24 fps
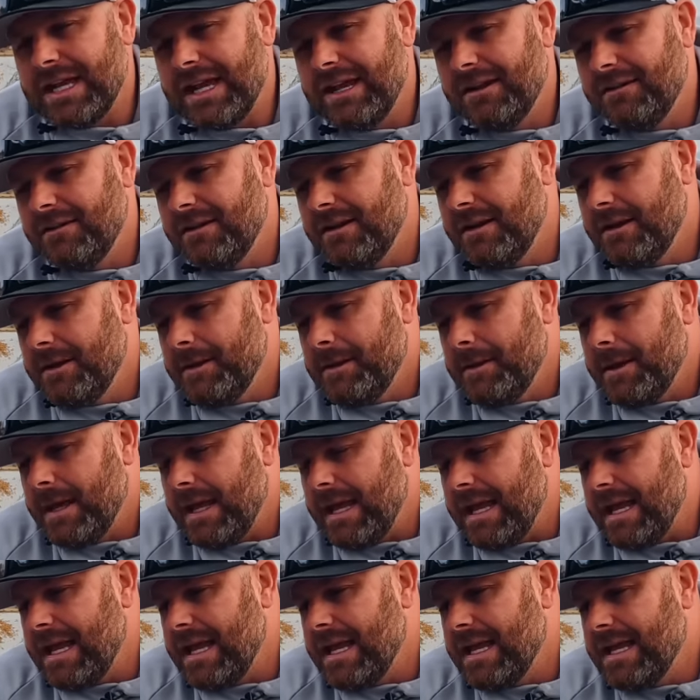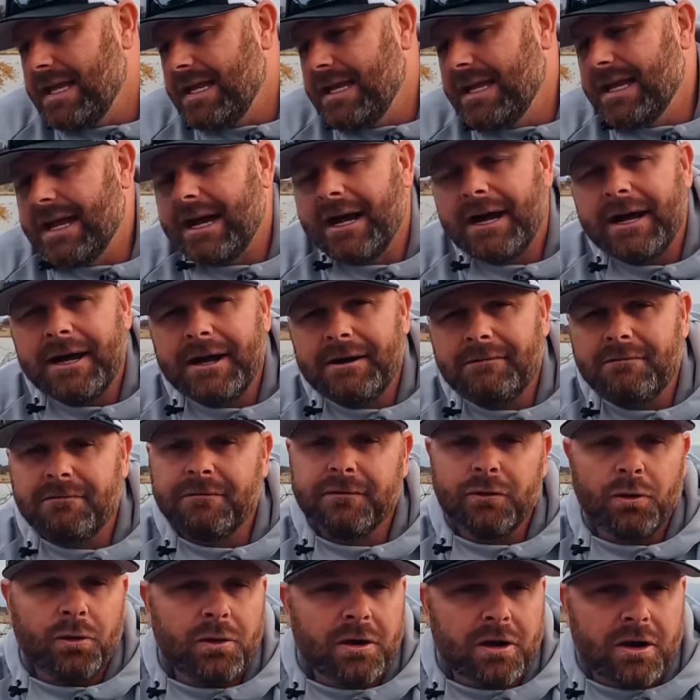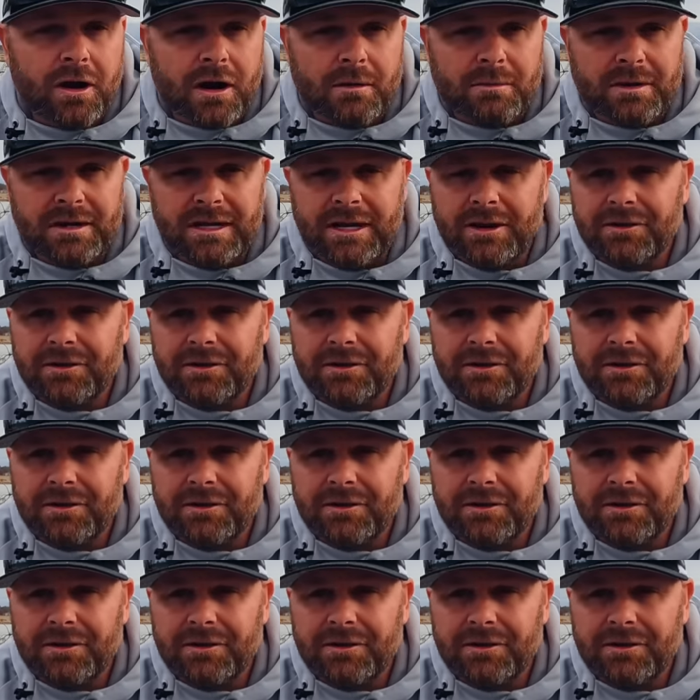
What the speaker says: in fluorocarbon.